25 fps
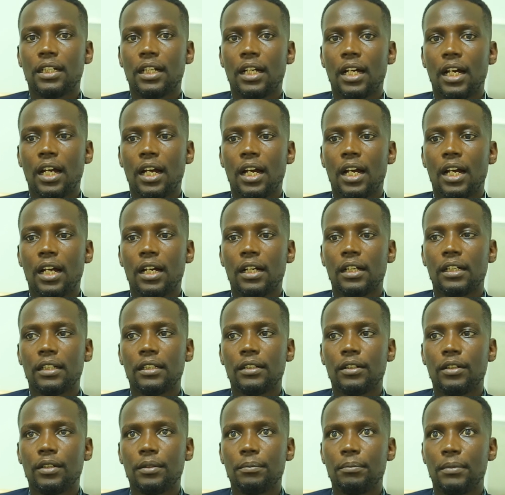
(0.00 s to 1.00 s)
uh,
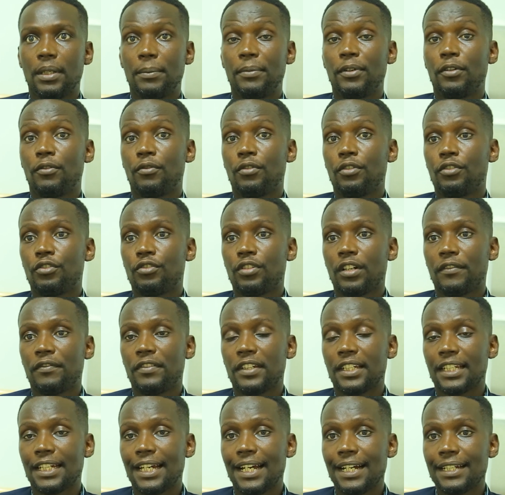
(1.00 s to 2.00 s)
maybe road
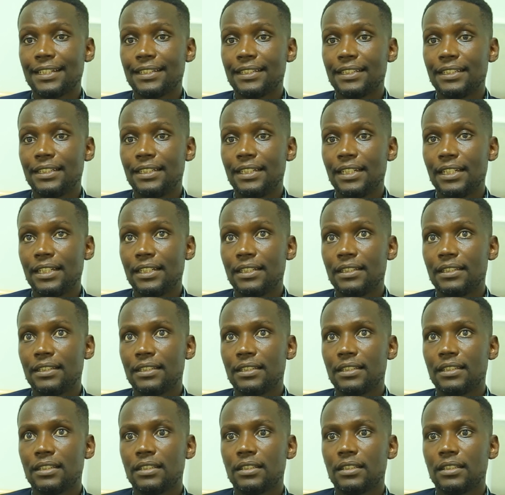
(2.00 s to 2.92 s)
traffic accidents.